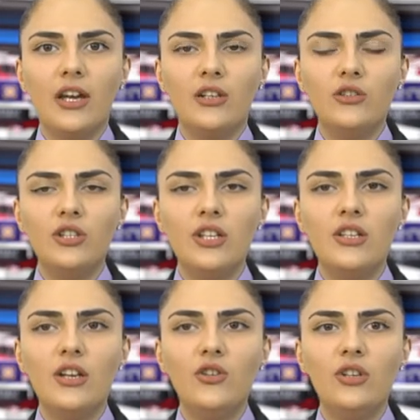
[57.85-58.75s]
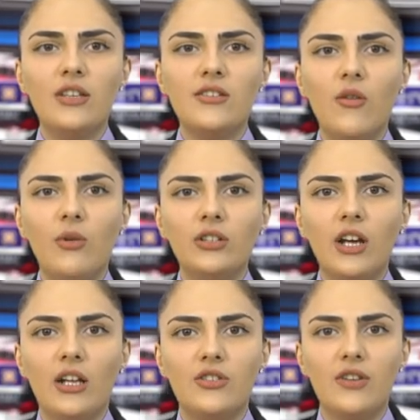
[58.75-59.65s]
included in the UNESCO World
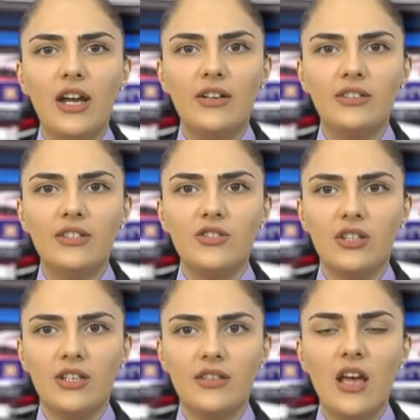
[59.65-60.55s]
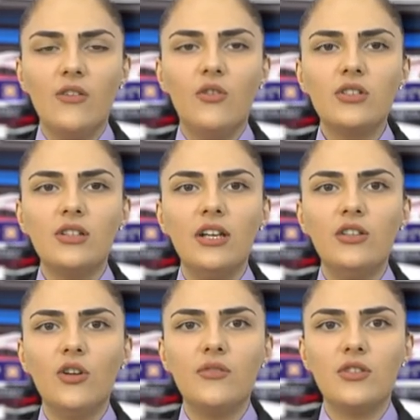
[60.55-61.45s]
Cultural Heritage List, was cleared of